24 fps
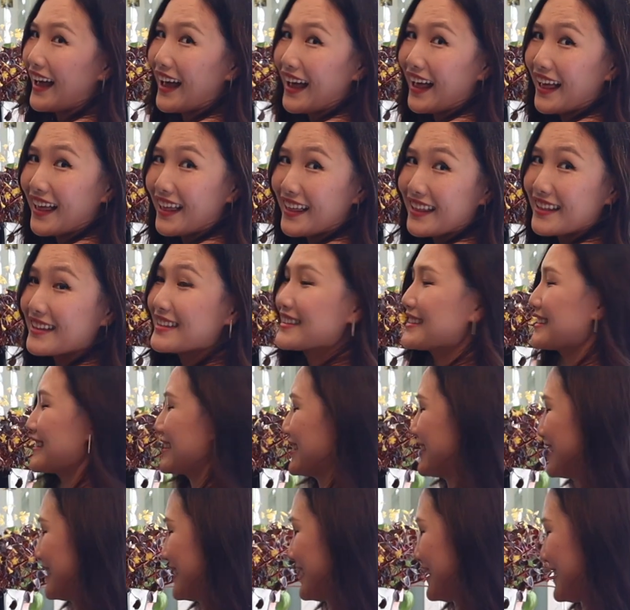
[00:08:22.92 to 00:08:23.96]
And
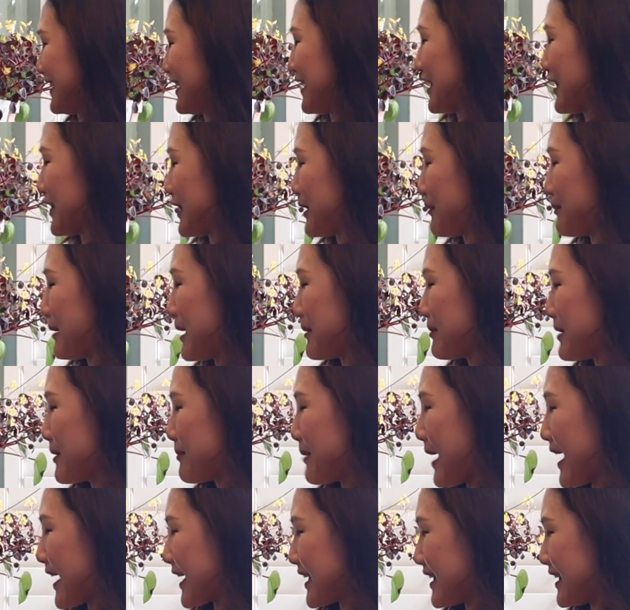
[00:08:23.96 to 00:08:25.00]
the baby
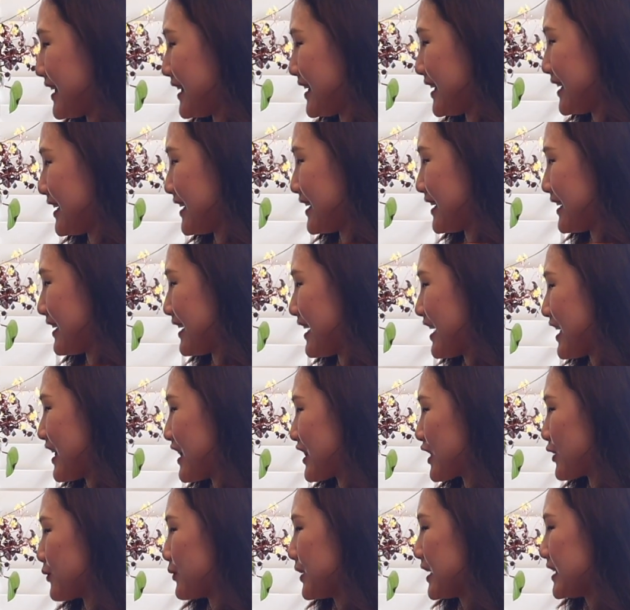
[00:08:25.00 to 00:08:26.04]
back here.
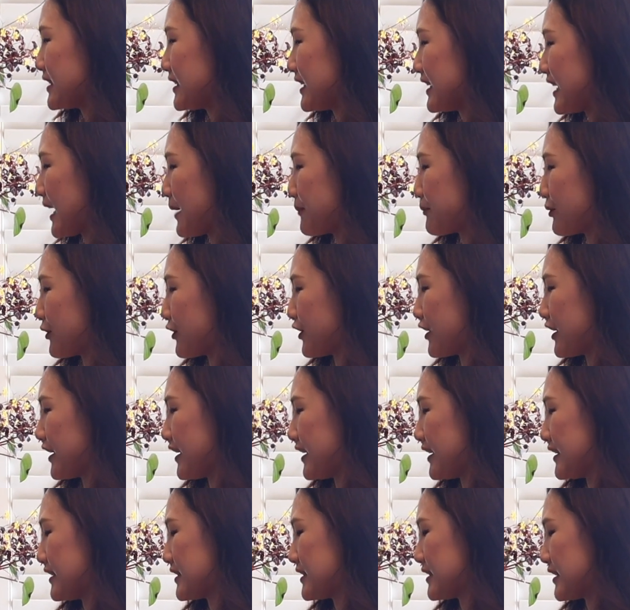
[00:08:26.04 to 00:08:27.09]
The reason I
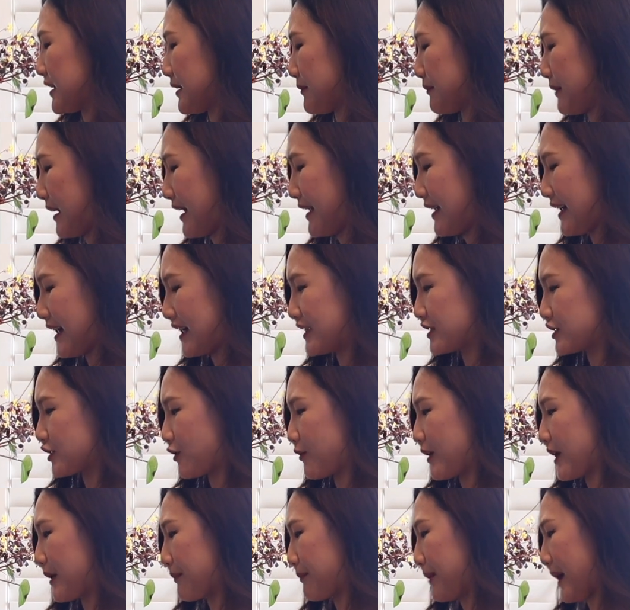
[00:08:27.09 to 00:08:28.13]
put my
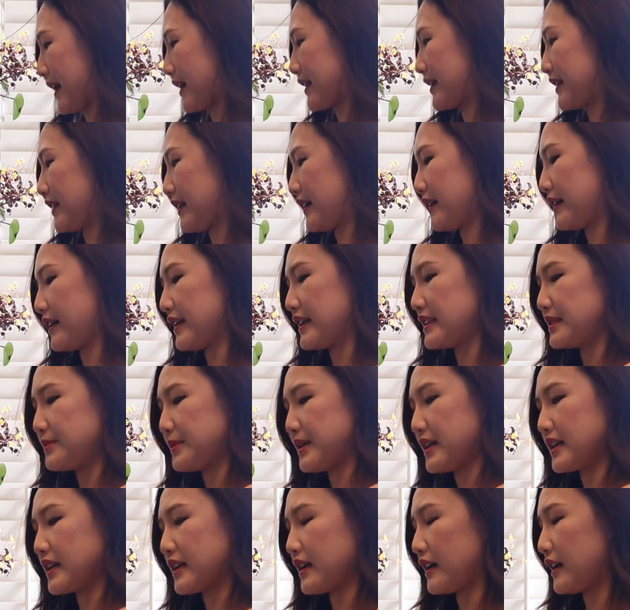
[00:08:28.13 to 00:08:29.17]
angel wing back there is
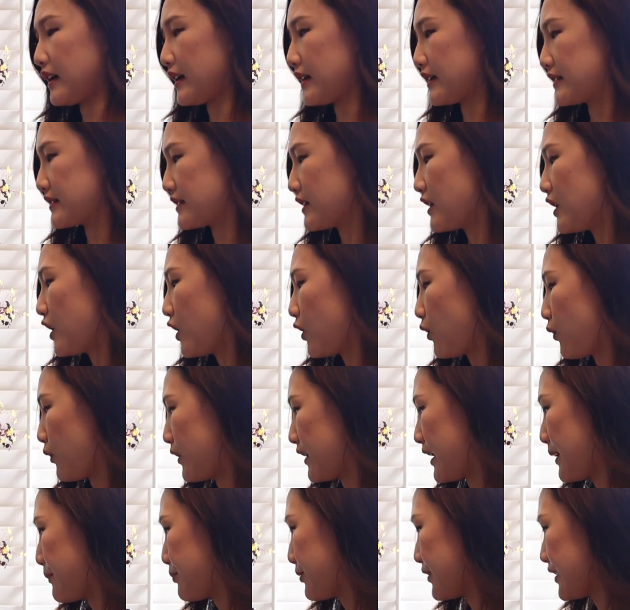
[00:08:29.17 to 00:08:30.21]
because
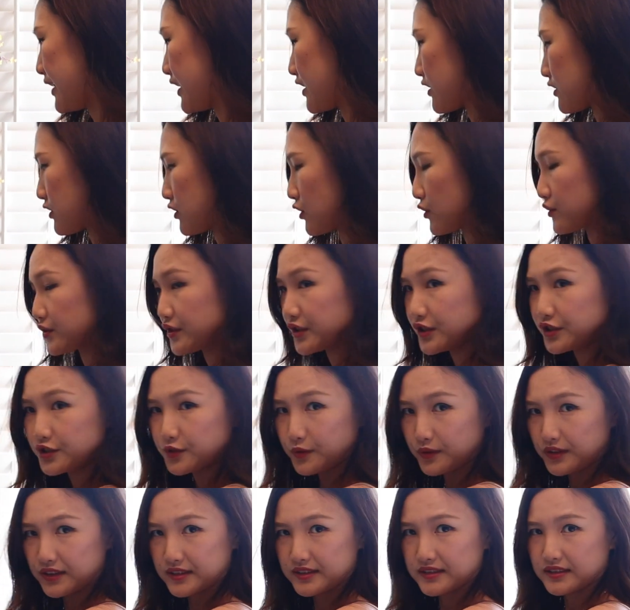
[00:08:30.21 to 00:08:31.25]
when I put it closer
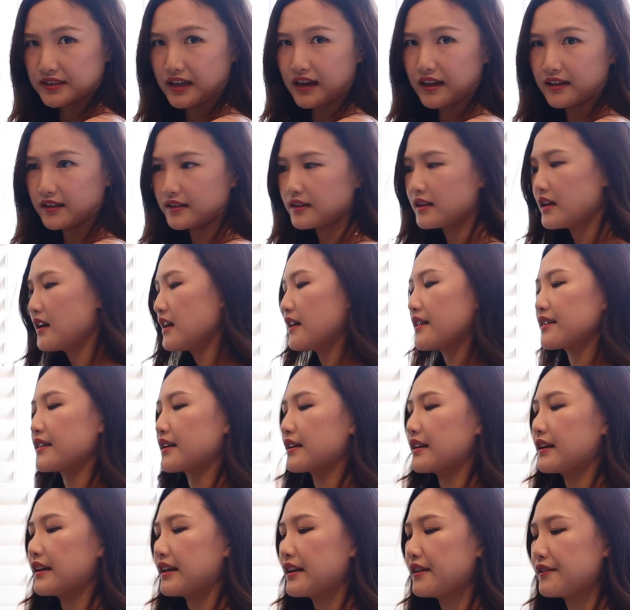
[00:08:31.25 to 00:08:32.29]
to the sun,
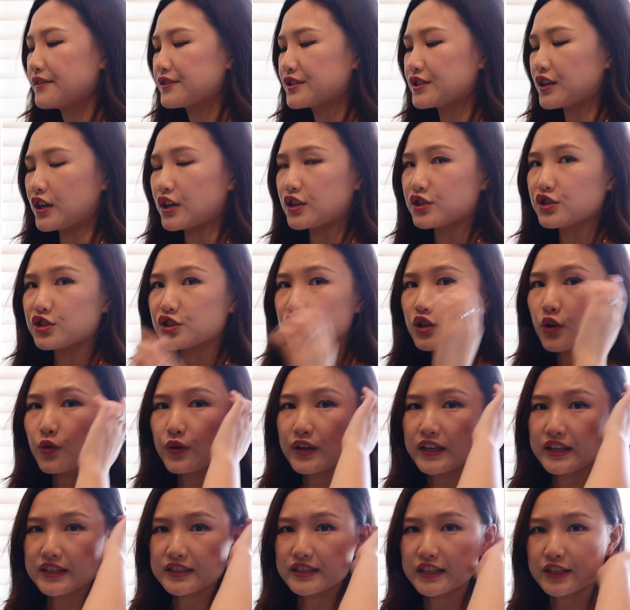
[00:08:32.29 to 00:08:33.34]
their leaves are so
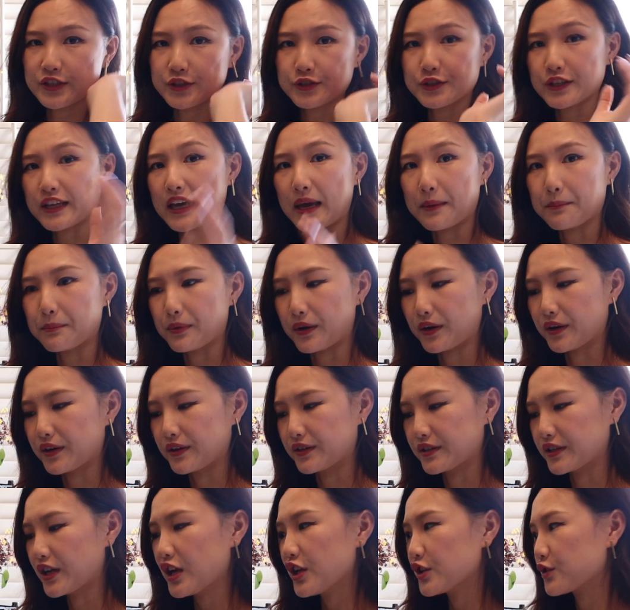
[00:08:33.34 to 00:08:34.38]
easily to get
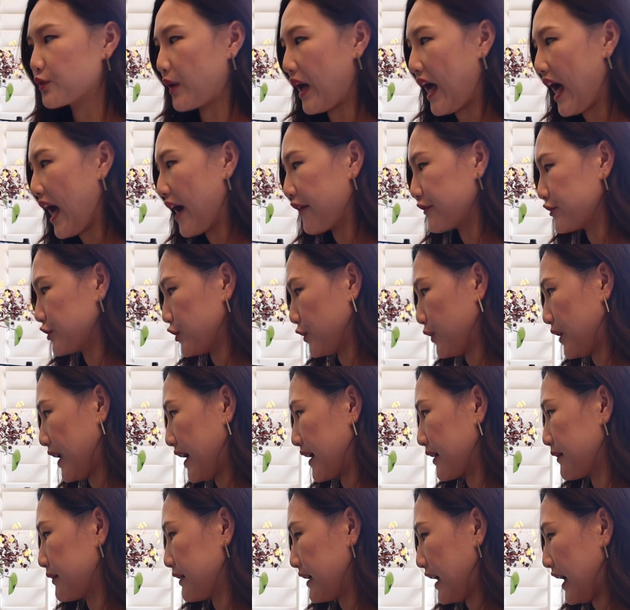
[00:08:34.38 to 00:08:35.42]
burned. So I have to
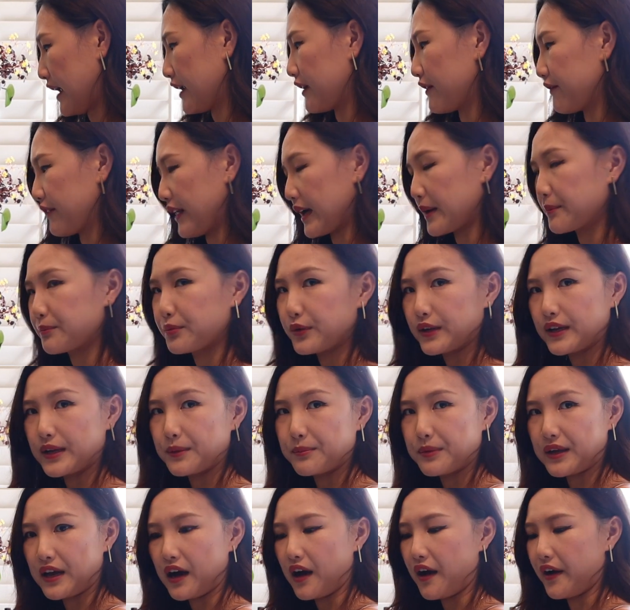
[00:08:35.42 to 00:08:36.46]
like kind of like put
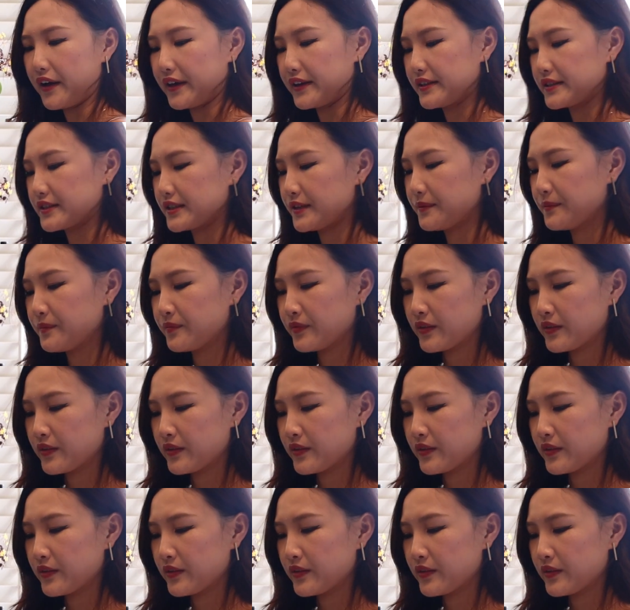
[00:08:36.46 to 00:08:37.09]
it behind.